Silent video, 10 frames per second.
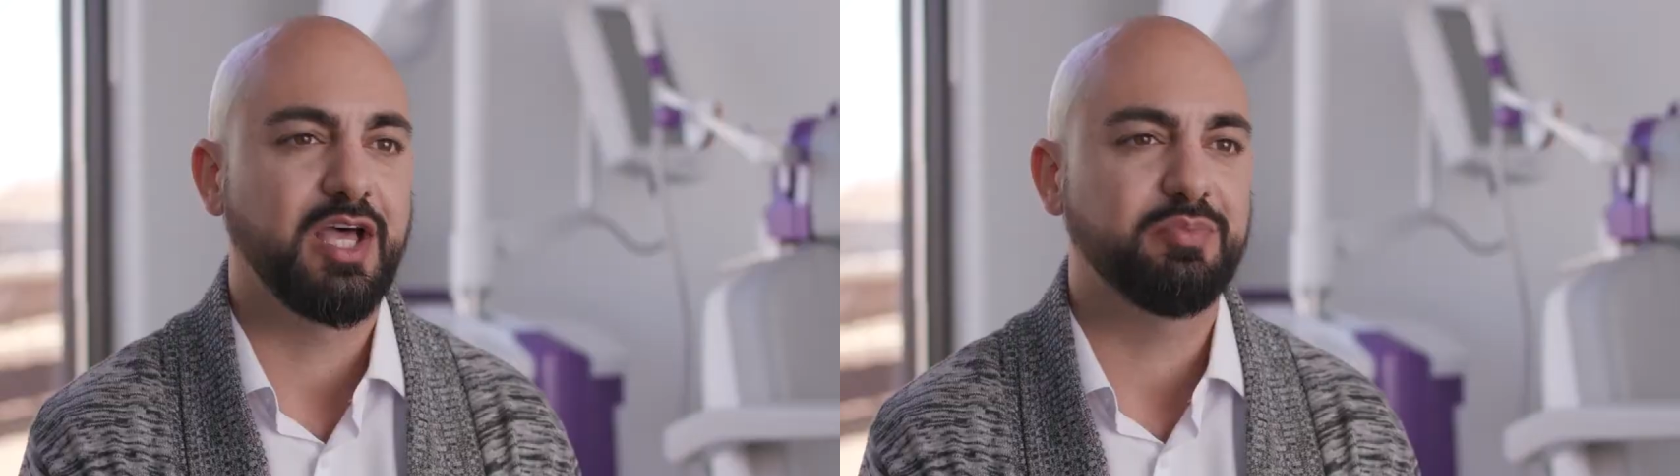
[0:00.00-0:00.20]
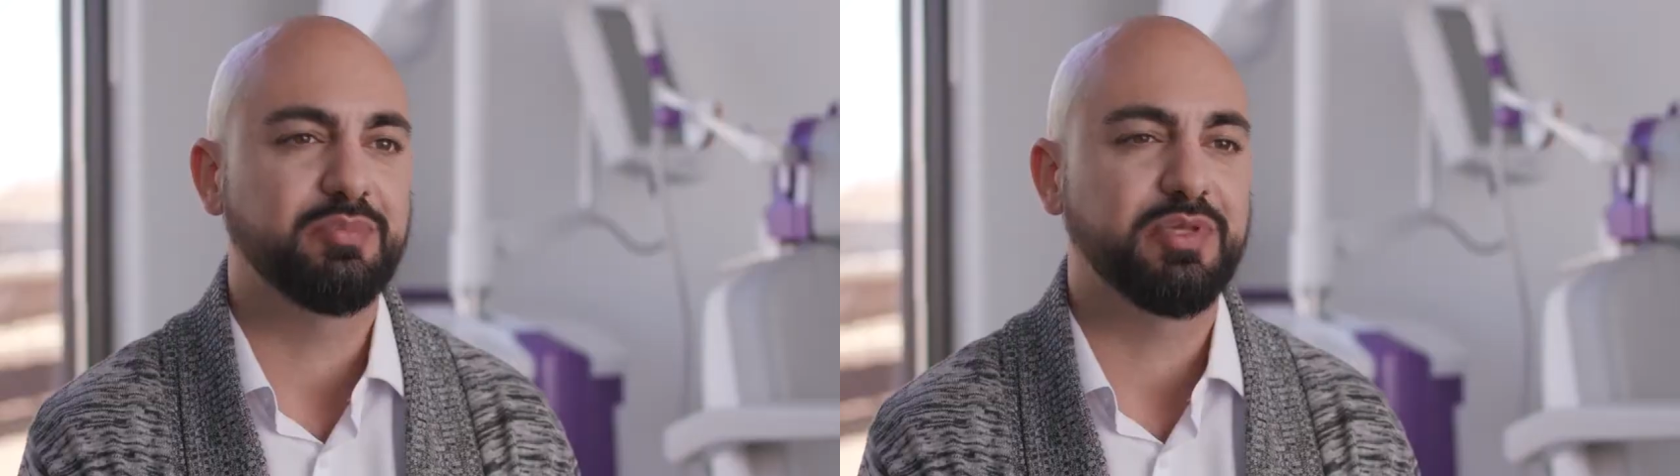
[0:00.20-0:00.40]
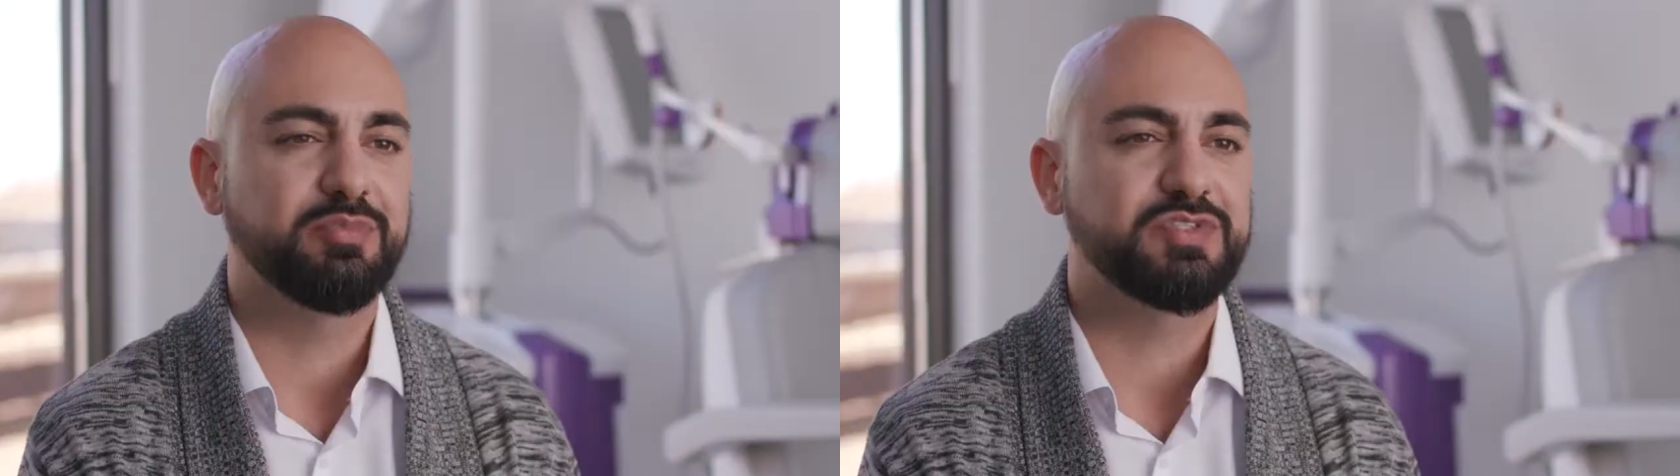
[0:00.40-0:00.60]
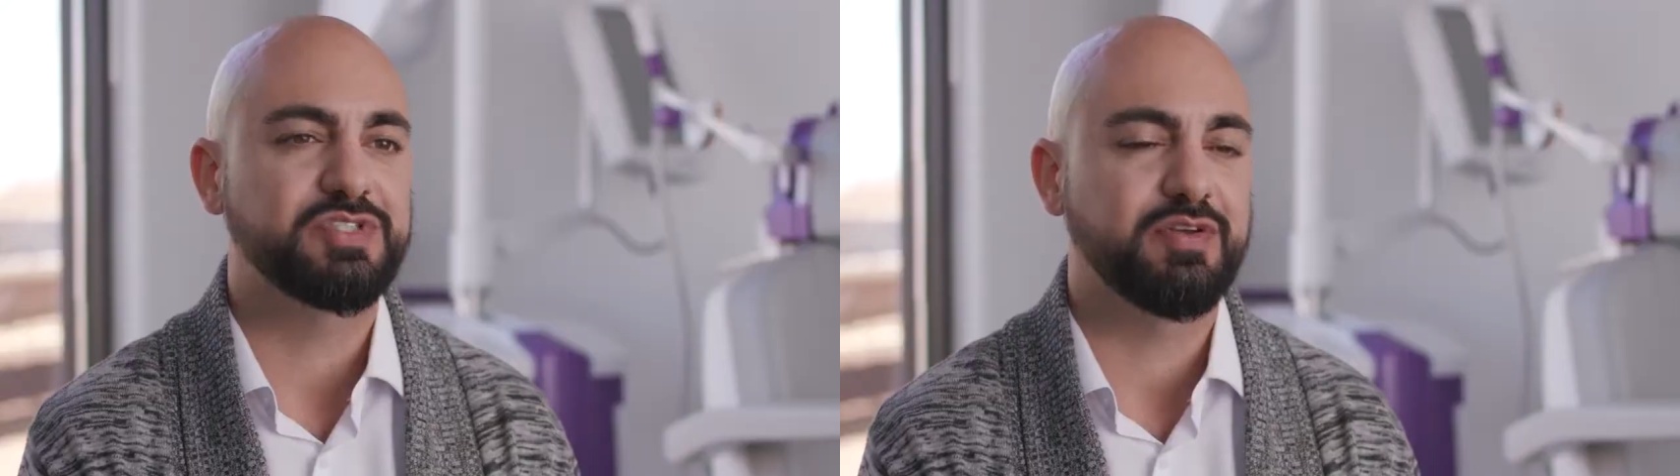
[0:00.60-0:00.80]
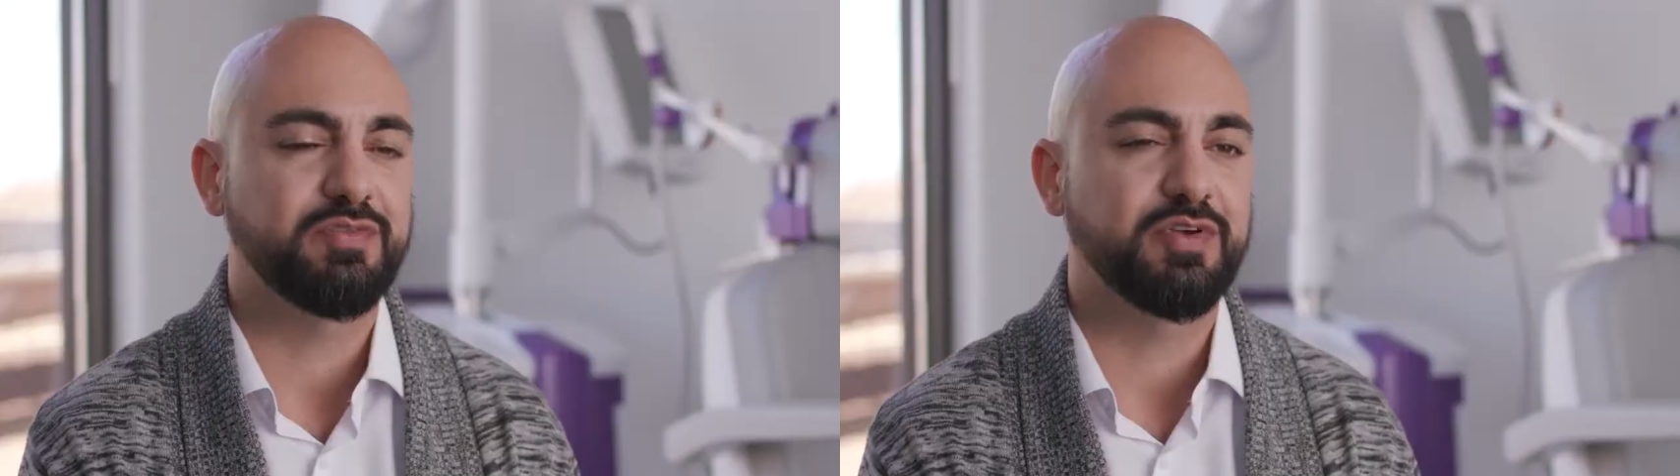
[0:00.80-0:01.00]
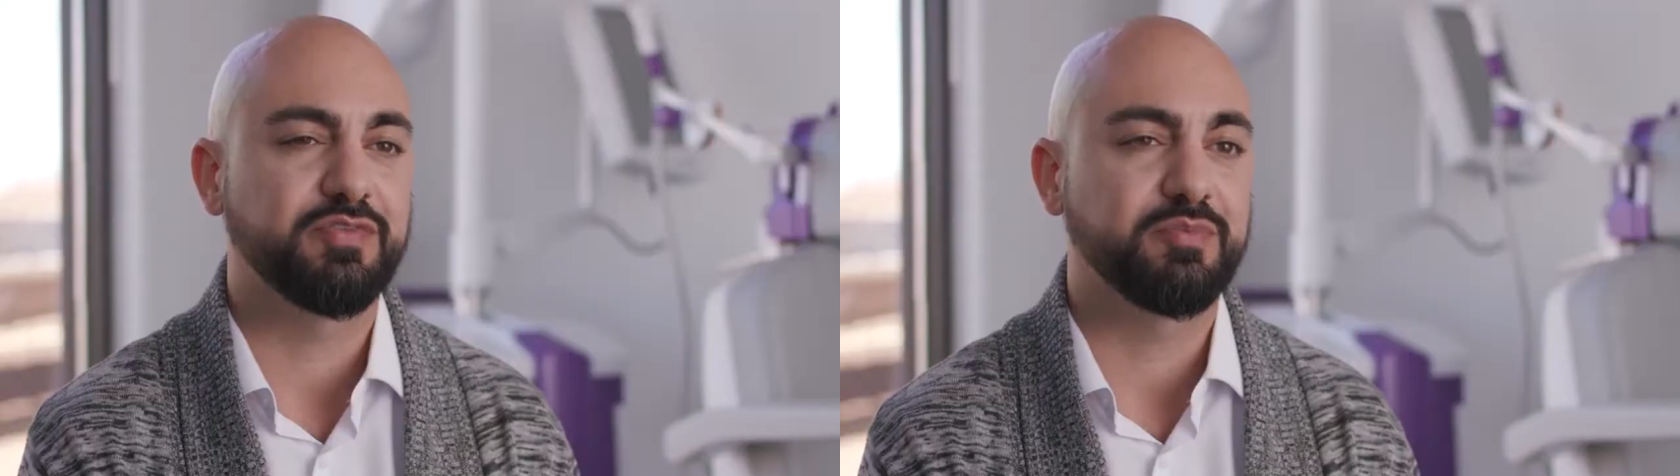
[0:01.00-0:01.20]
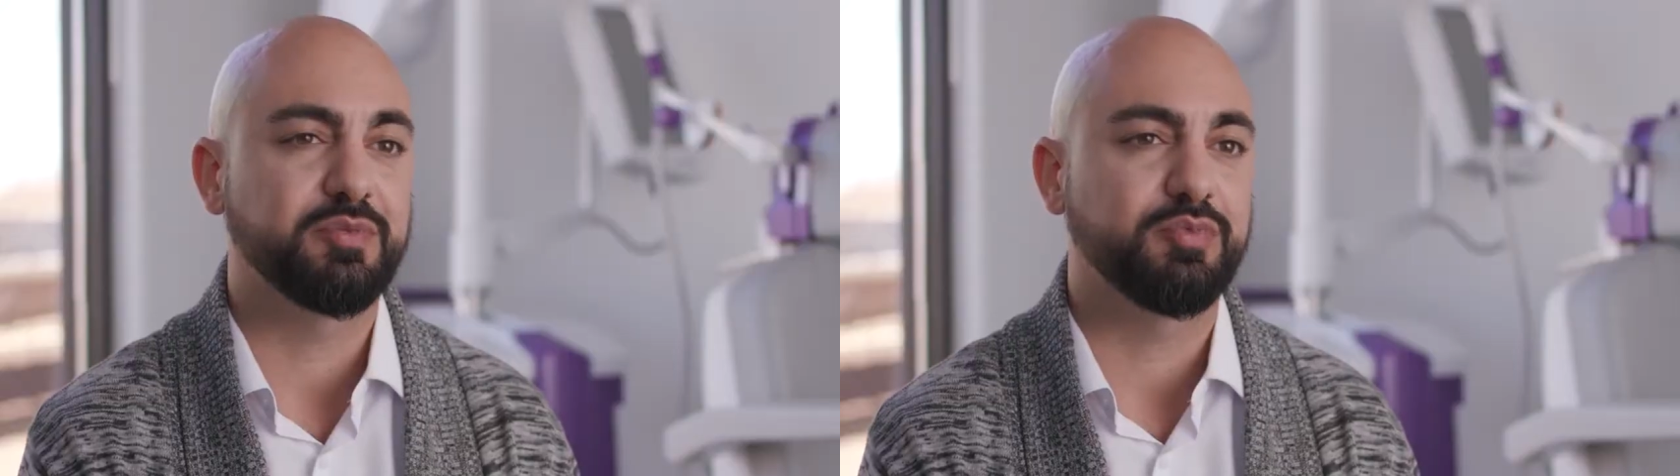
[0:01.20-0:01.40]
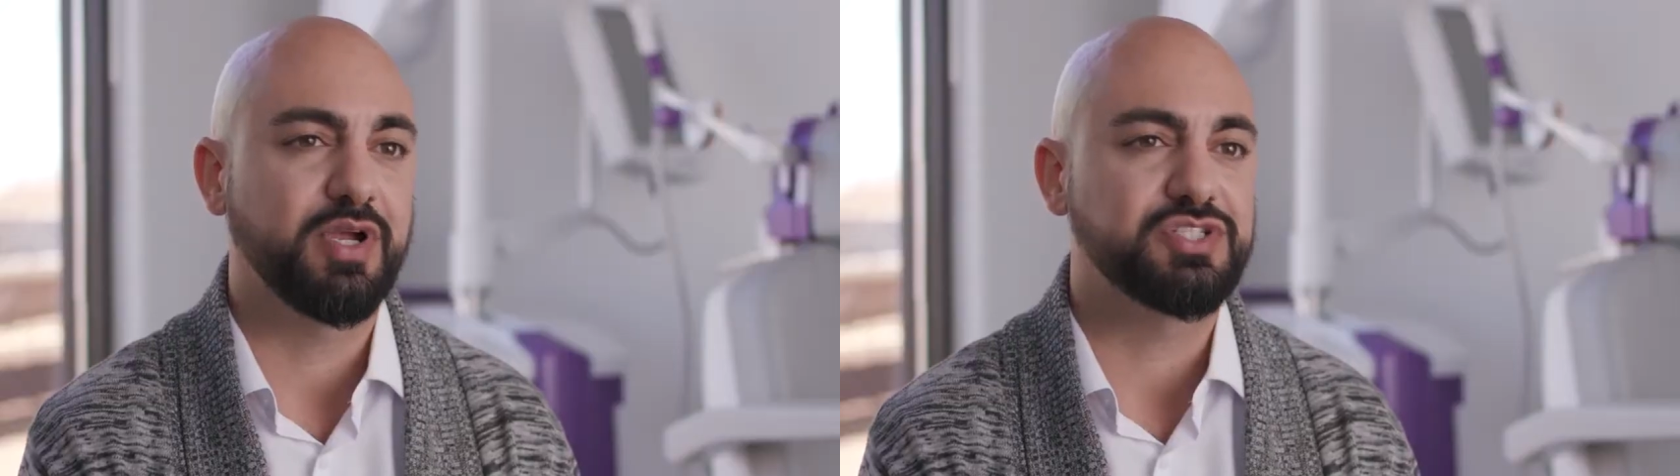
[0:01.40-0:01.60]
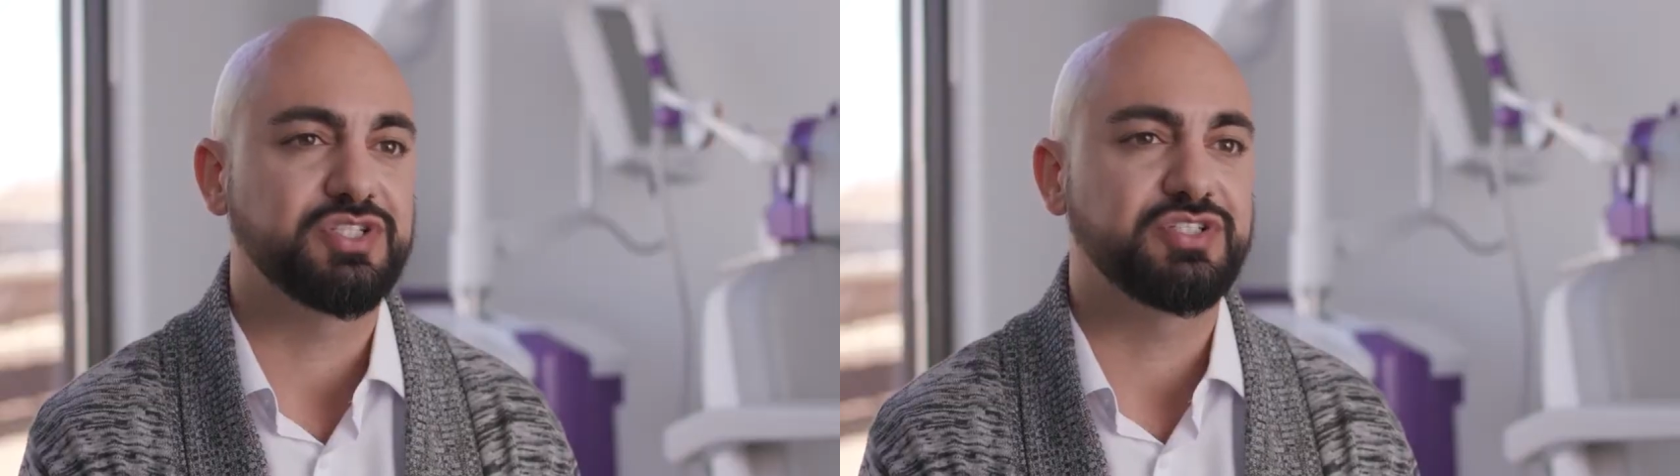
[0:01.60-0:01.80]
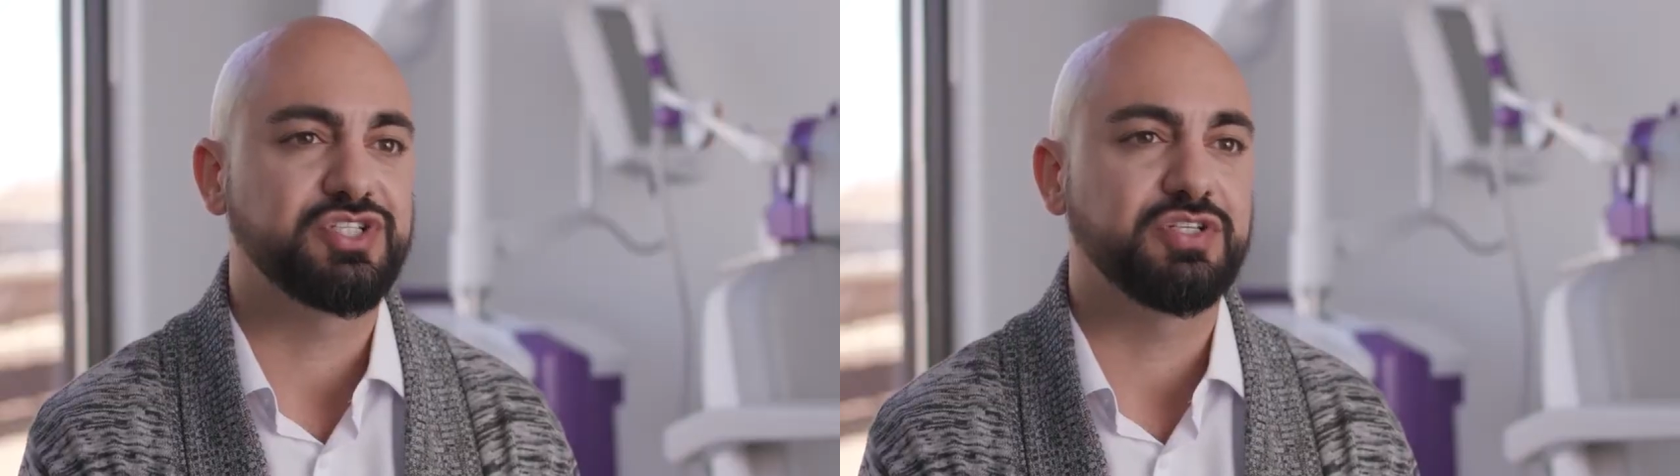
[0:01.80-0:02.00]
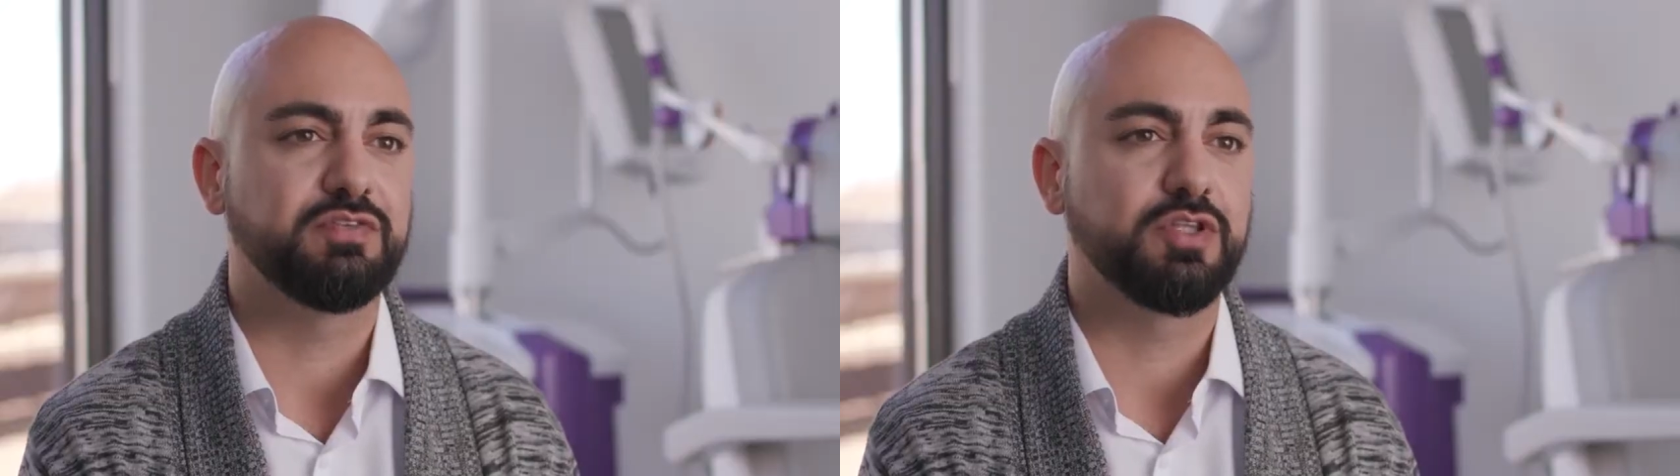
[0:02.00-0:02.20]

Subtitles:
helping people suffering from depression achieve